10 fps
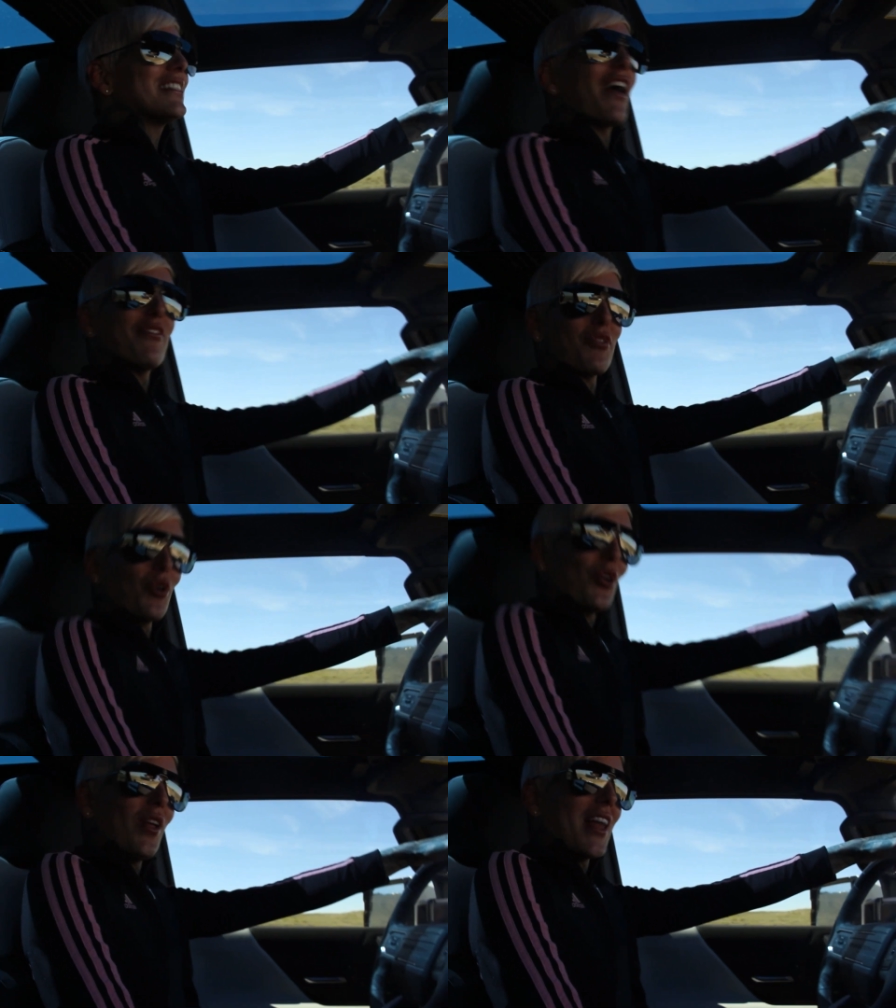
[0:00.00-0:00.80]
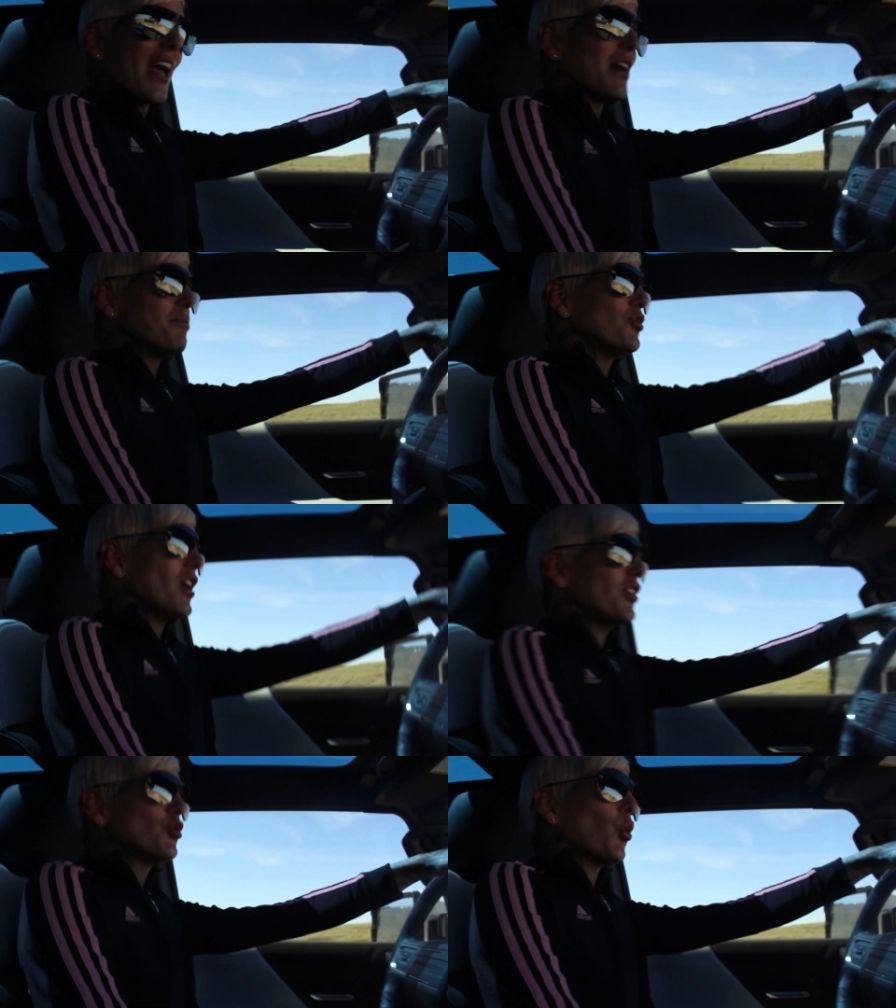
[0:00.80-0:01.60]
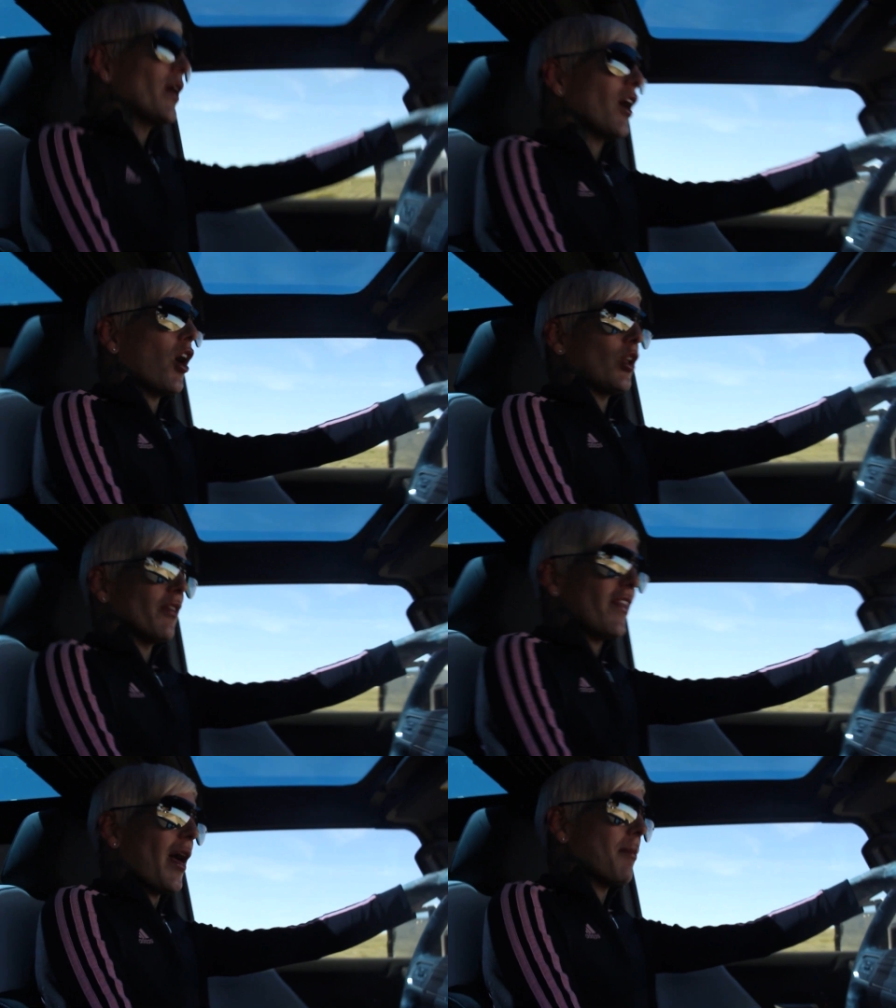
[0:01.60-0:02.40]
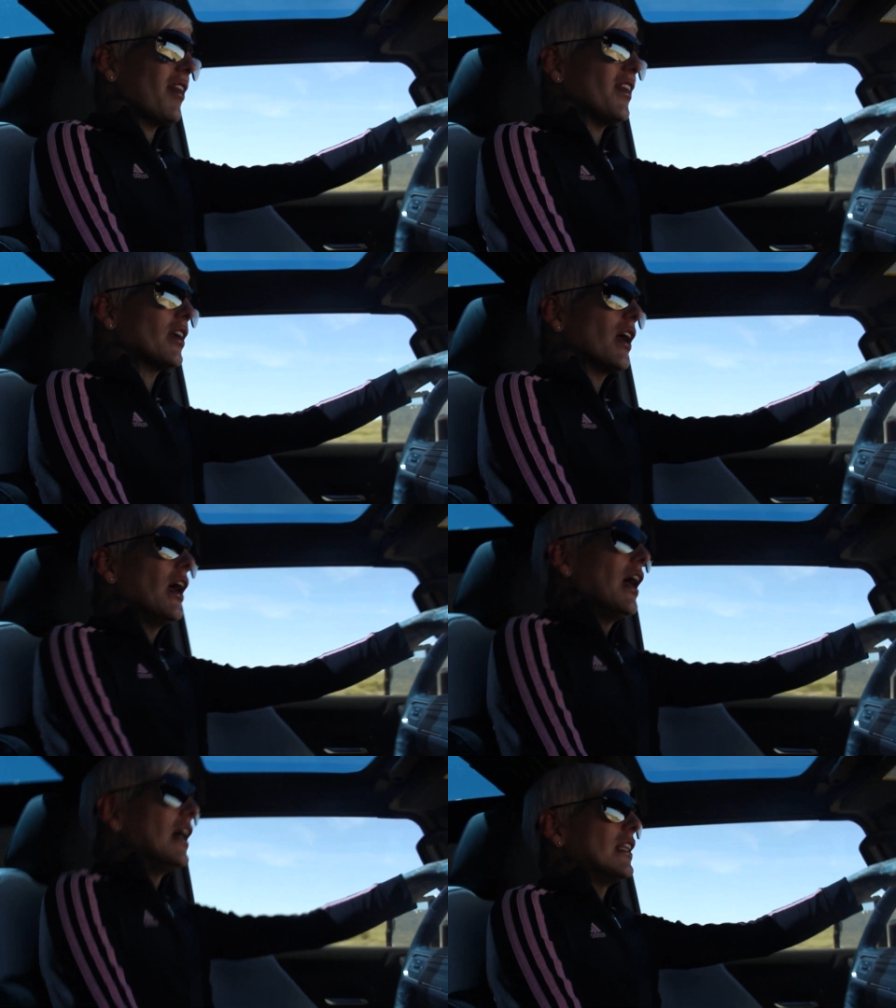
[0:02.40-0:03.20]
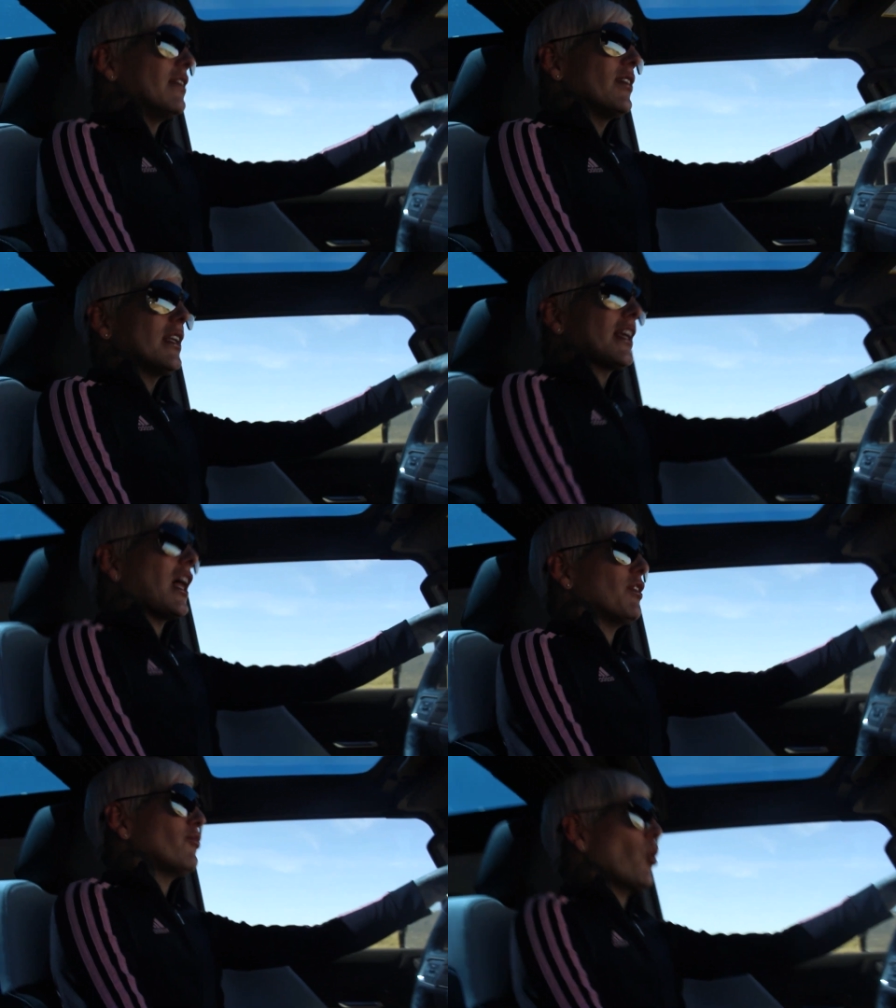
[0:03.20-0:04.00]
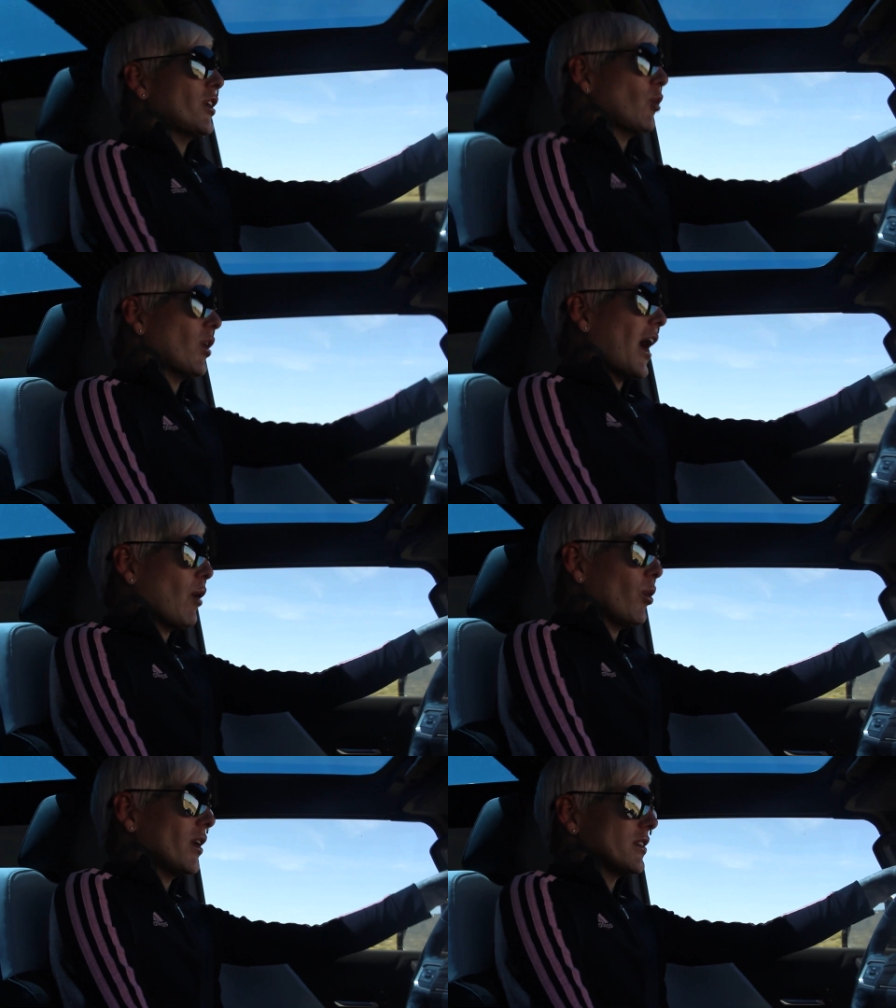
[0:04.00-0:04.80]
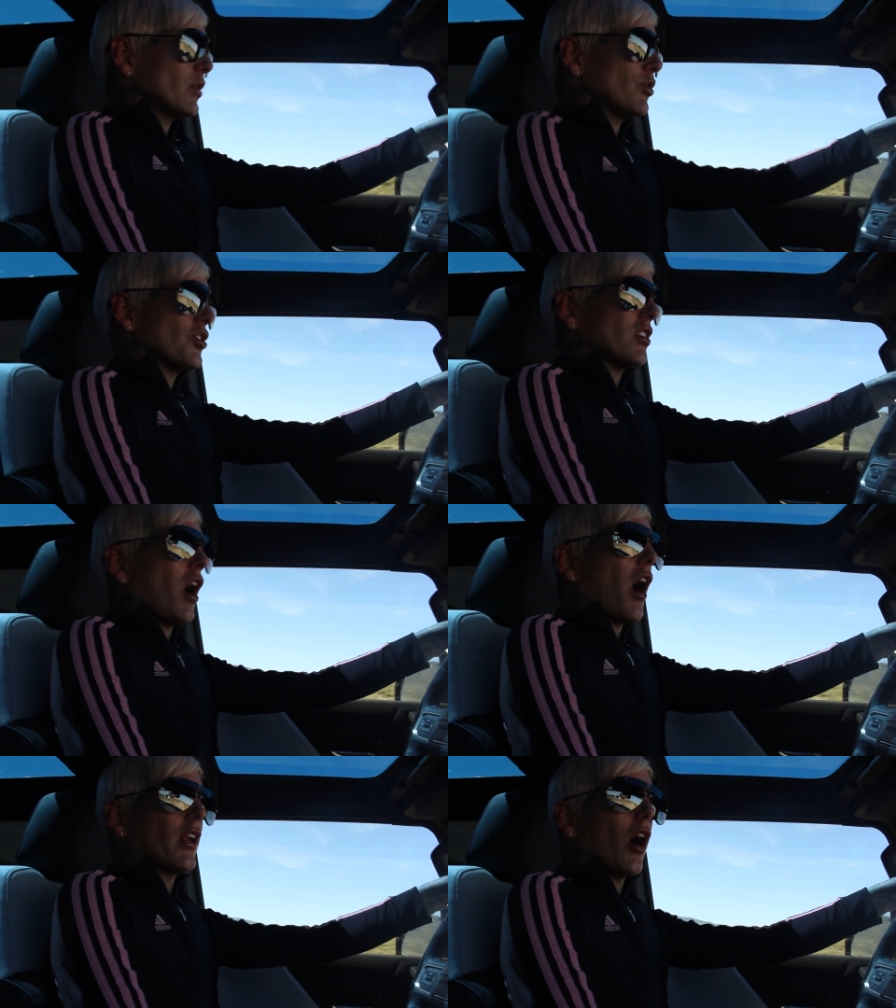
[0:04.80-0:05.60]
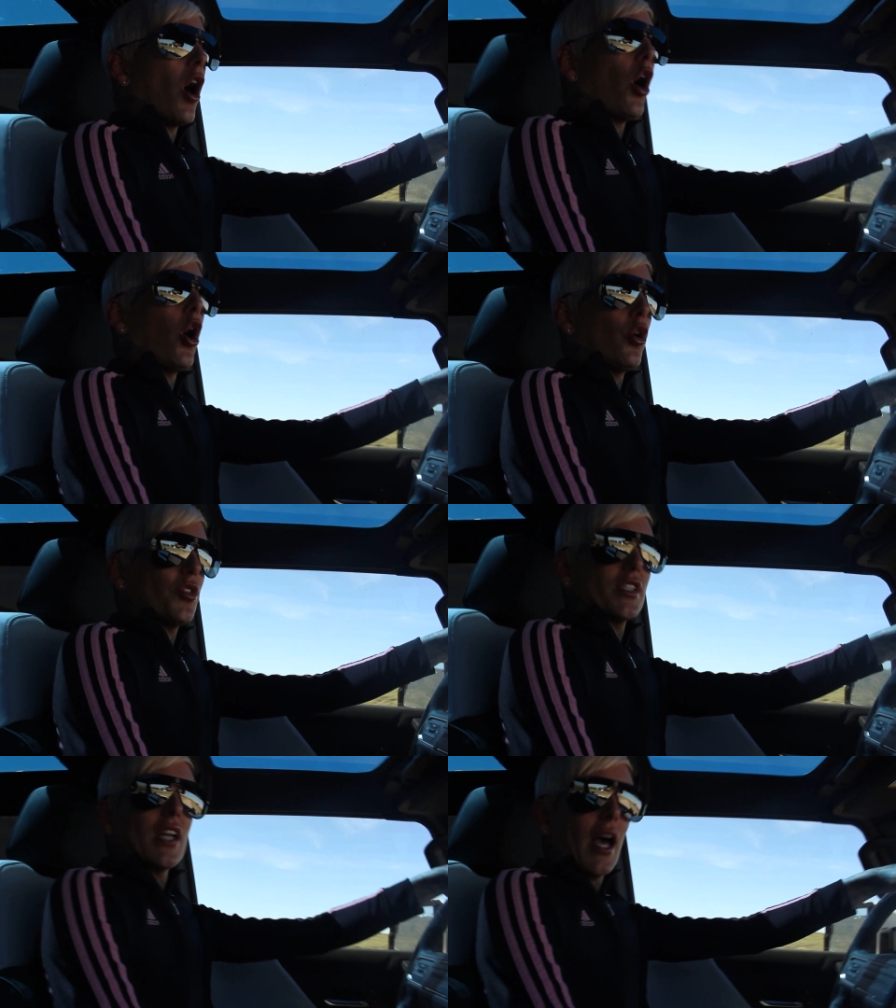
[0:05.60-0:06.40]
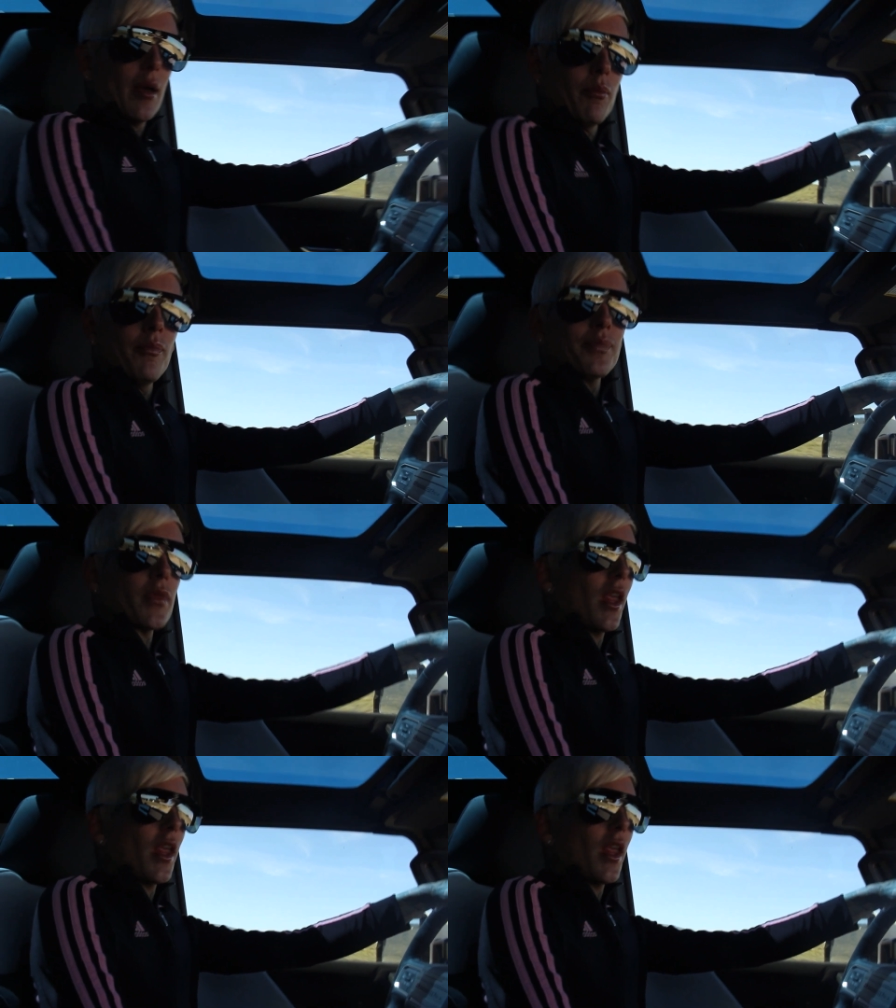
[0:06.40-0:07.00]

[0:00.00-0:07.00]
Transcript: several and I'm enjoying all of them. I think living in California where I was, it was just hot all the time.